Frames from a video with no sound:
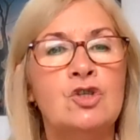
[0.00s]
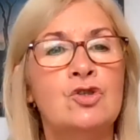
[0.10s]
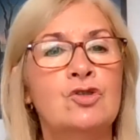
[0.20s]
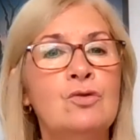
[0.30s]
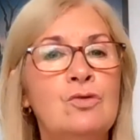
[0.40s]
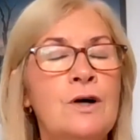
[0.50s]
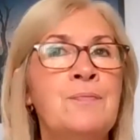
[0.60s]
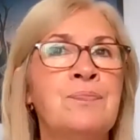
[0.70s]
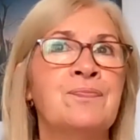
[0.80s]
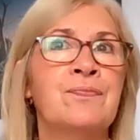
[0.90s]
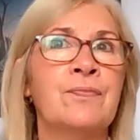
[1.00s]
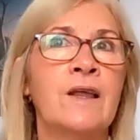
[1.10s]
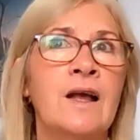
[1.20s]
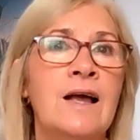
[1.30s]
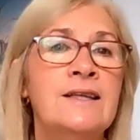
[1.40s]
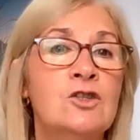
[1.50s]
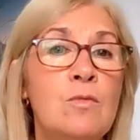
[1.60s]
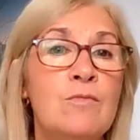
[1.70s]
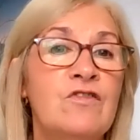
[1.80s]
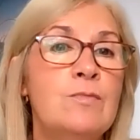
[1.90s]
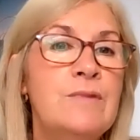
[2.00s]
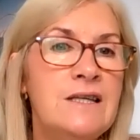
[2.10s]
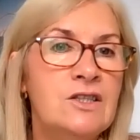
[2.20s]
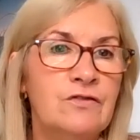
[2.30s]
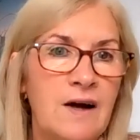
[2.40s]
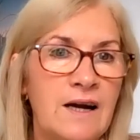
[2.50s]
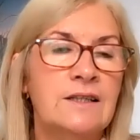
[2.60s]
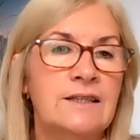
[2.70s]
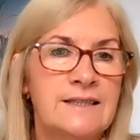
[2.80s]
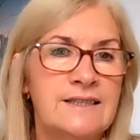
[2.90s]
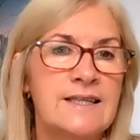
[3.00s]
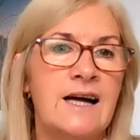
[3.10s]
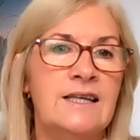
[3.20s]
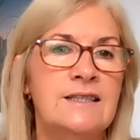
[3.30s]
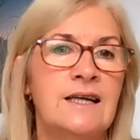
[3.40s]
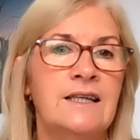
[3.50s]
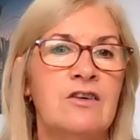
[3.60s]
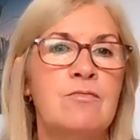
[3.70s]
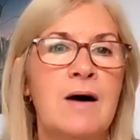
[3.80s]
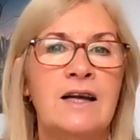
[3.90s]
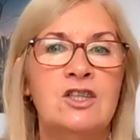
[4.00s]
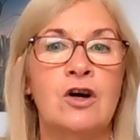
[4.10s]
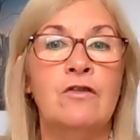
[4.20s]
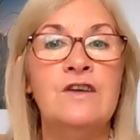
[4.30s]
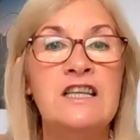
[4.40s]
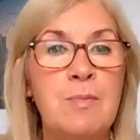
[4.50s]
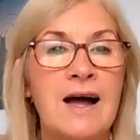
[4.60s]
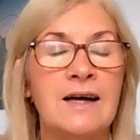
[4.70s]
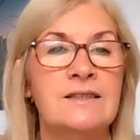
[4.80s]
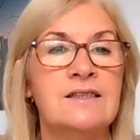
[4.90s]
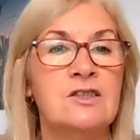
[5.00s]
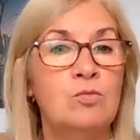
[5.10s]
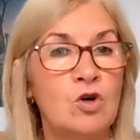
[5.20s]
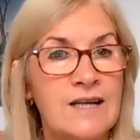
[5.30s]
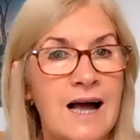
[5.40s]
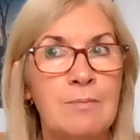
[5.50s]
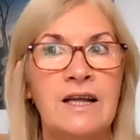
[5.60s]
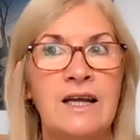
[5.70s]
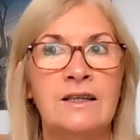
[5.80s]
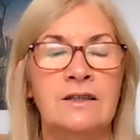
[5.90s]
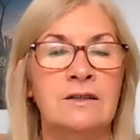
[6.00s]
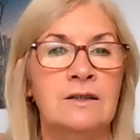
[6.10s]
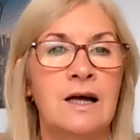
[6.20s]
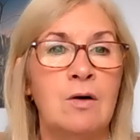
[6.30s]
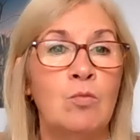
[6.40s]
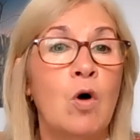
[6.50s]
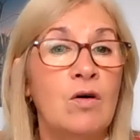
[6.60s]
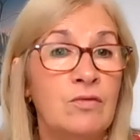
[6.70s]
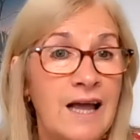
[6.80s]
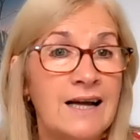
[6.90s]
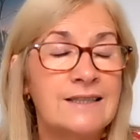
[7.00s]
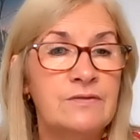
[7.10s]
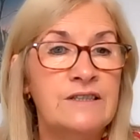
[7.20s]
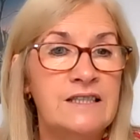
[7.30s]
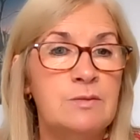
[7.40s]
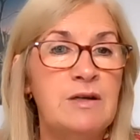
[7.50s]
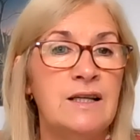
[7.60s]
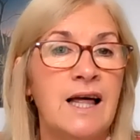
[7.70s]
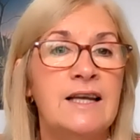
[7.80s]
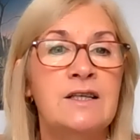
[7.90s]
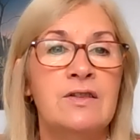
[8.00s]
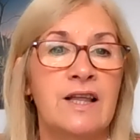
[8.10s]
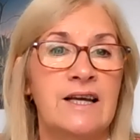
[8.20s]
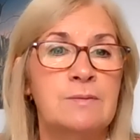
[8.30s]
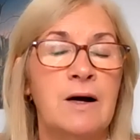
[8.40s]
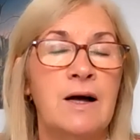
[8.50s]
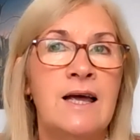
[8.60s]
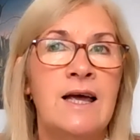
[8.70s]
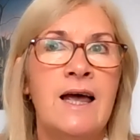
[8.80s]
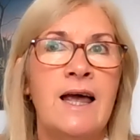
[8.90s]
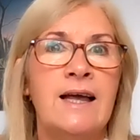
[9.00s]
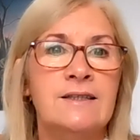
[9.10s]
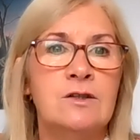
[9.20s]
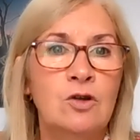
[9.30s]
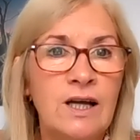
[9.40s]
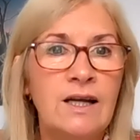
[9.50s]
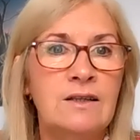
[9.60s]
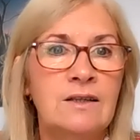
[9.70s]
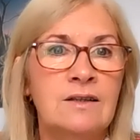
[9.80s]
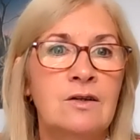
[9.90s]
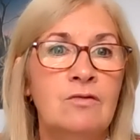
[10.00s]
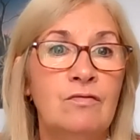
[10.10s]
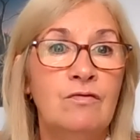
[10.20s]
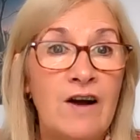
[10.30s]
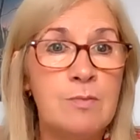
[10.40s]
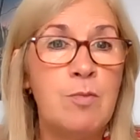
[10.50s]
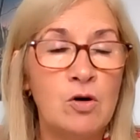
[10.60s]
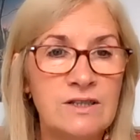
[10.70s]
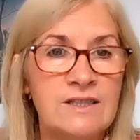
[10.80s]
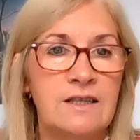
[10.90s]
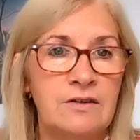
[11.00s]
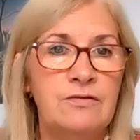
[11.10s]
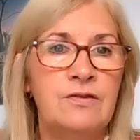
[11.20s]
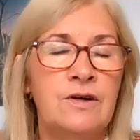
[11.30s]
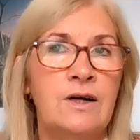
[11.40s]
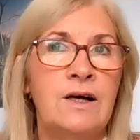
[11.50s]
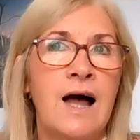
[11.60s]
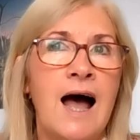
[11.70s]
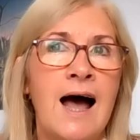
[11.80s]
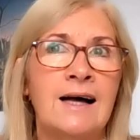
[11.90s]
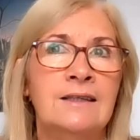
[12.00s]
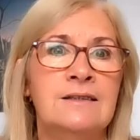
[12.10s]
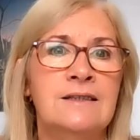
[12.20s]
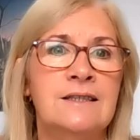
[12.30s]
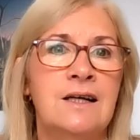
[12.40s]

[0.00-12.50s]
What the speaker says: So it's not for me to finally decide. I give my sort of feedback as to what's happening and what the activity's been like and things, but it's looking very positive. And